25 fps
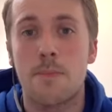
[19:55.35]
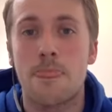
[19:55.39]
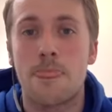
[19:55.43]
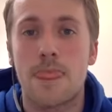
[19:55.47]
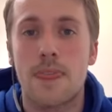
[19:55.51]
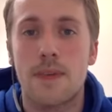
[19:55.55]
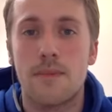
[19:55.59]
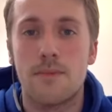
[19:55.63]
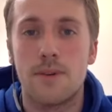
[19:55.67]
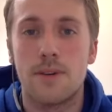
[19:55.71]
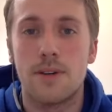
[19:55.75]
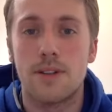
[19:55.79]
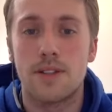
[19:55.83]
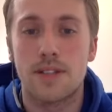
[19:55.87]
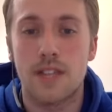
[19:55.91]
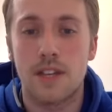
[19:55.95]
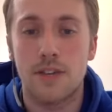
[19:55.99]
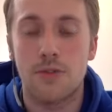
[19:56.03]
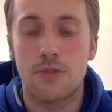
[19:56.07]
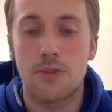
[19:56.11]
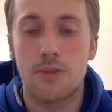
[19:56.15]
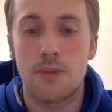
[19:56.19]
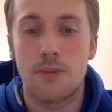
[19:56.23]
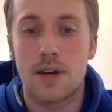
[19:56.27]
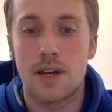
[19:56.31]
Yeah. But that
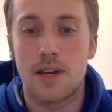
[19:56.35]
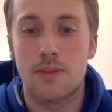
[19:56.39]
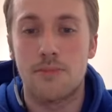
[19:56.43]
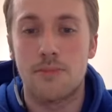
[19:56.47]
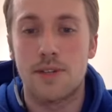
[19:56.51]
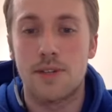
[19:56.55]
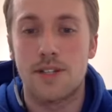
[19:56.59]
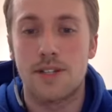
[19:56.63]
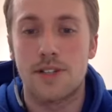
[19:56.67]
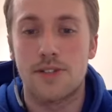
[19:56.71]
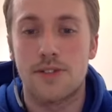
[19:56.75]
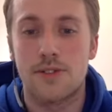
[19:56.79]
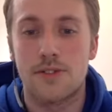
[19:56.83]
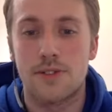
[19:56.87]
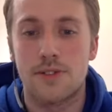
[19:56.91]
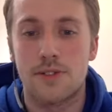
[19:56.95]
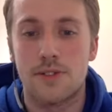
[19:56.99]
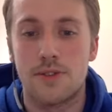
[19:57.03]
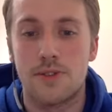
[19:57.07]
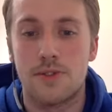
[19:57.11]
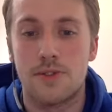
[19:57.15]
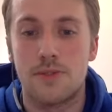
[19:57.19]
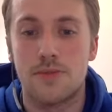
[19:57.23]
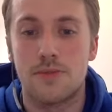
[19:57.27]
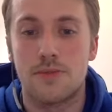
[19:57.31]
would be my ambition
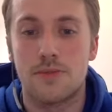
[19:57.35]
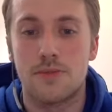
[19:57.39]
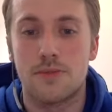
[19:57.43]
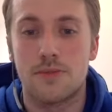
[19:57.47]
to,